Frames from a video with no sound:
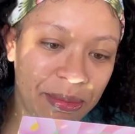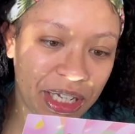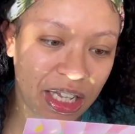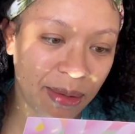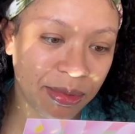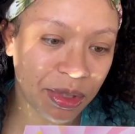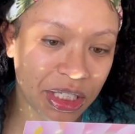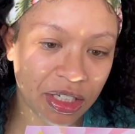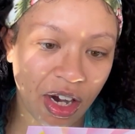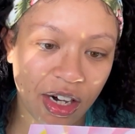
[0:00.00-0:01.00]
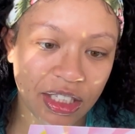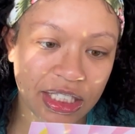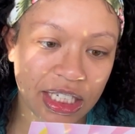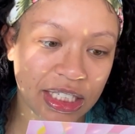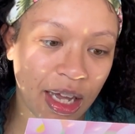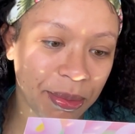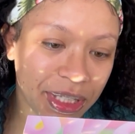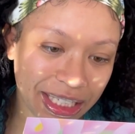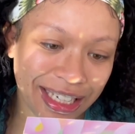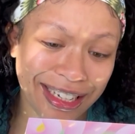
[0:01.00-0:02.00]
It comes with this card that says come
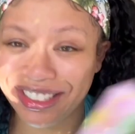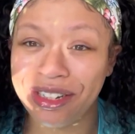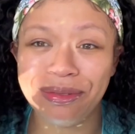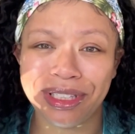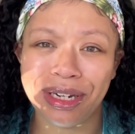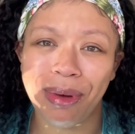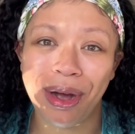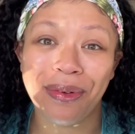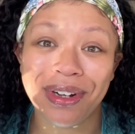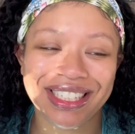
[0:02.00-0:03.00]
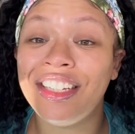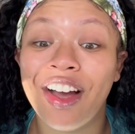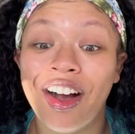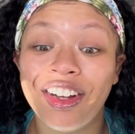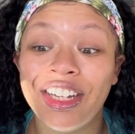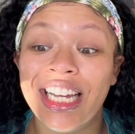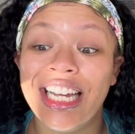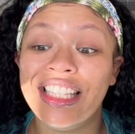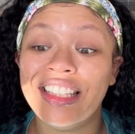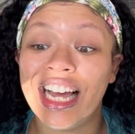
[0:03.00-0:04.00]
clean. Come clean about what? Y'all,
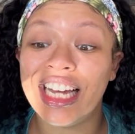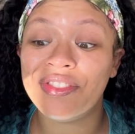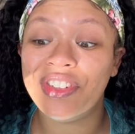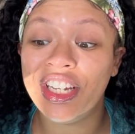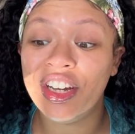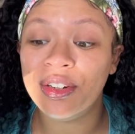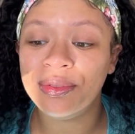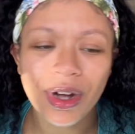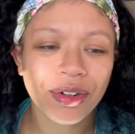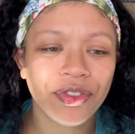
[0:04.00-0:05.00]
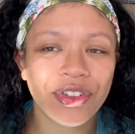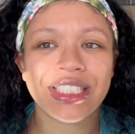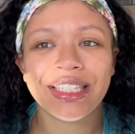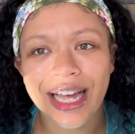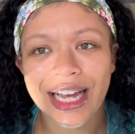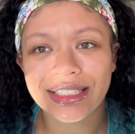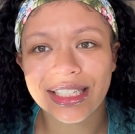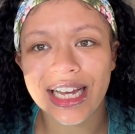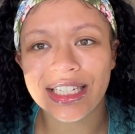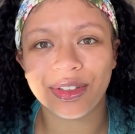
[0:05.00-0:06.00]
in the last video, well, I don't know if it's the last
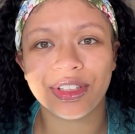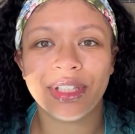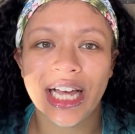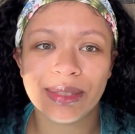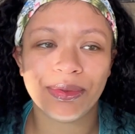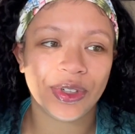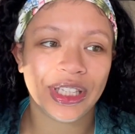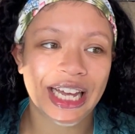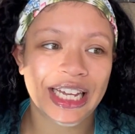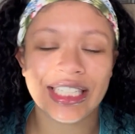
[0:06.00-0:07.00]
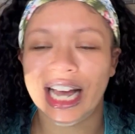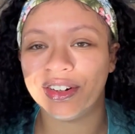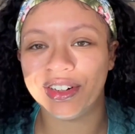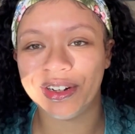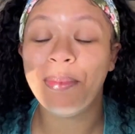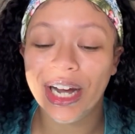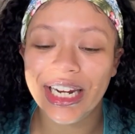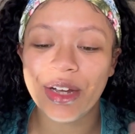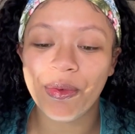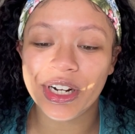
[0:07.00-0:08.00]
or the last before last, I don't know.
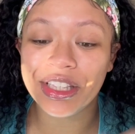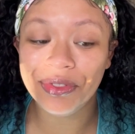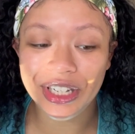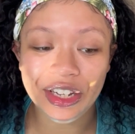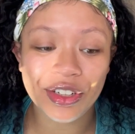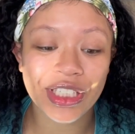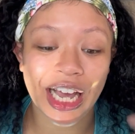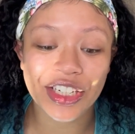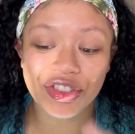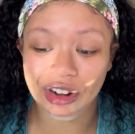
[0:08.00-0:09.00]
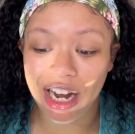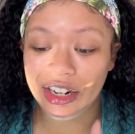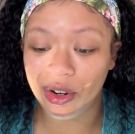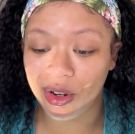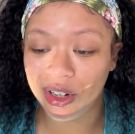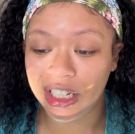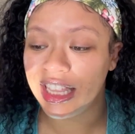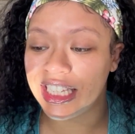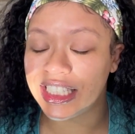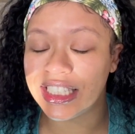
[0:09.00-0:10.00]
But in one of the videos, I tried on
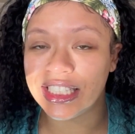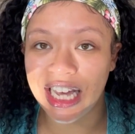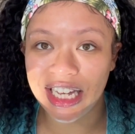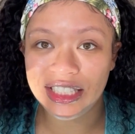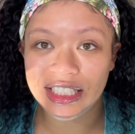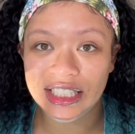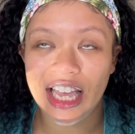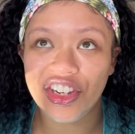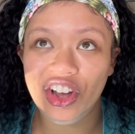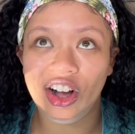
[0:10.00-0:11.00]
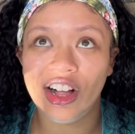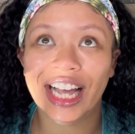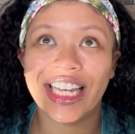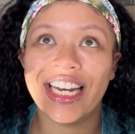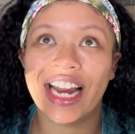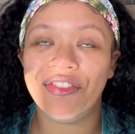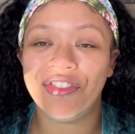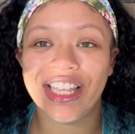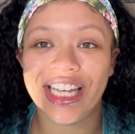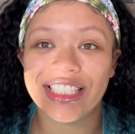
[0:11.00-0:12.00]
this scent and y'all, I cannot
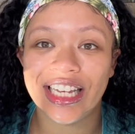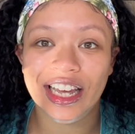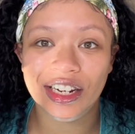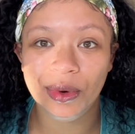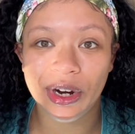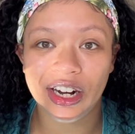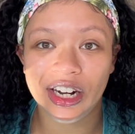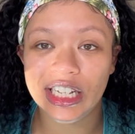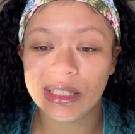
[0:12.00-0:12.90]
find that scent anywhere. It's